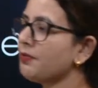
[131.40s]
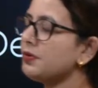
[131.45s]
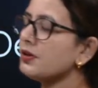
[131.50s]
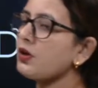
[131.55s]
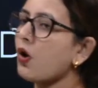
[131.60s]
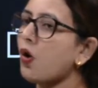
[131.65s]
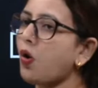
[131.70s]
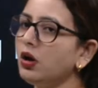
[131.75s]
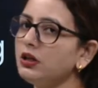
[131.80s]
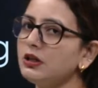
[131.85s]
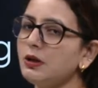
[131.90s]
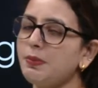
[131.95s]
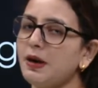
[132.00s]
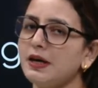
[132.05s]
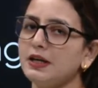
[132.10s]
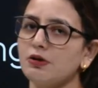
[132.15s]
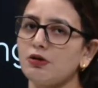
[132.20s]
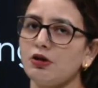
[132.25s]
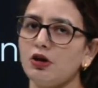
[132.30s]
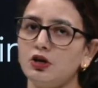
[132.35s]
up with all the
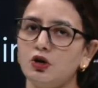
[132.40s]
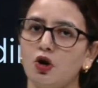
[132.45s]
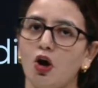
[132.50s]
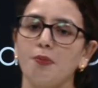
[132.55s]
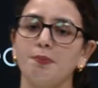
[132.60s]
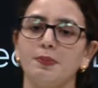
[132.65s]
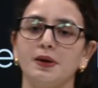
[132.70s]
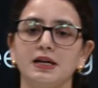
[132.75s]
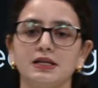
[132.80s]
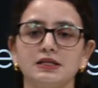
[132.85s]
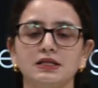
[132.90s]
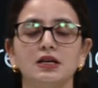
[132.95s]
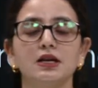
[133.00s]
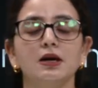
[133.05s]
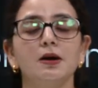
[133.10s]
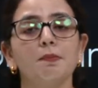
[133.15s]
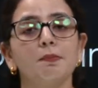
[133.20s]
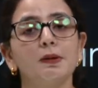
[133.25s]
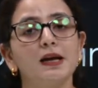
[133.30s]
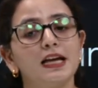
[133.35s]
particular topics.
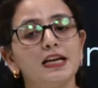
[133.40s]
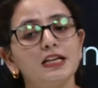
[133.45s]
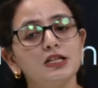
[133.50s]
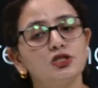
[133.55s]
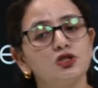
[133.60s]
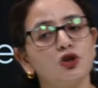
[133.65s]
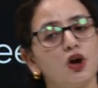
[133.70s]
Please